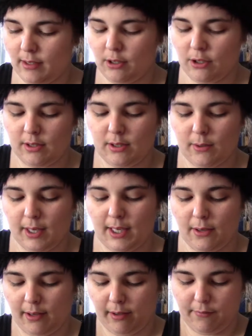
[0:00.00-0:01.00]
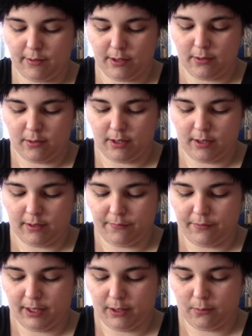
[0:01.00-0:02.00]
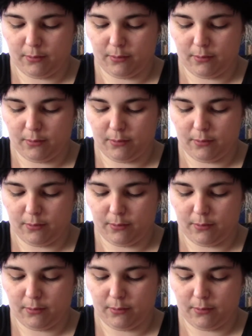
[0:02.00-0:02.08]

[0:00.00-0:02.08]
just so I don't have to do another finger